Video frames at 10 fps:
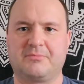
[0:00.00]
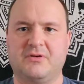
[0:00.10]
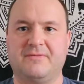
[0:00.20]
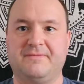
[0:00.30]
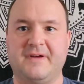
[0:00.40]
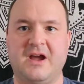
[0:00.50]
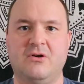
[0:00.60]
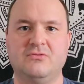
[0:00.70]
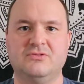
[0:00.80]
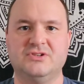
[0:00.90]

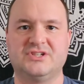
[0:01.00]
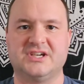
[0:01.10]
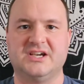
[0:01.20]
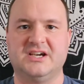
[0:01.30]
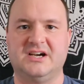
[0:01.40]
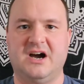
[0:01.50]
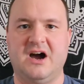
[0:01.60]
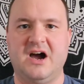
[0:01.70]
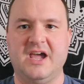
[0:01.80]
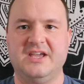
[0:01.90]
profound uh,
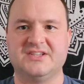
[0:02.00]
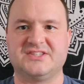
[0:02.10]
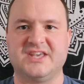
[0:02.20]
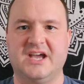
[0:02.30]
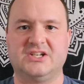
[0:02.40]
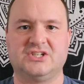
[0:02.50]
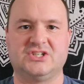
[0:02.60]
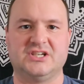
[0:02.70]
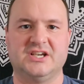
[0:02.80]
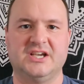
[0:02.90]
eyes
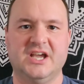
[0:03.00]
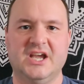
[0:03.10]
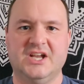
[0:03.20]
that uh,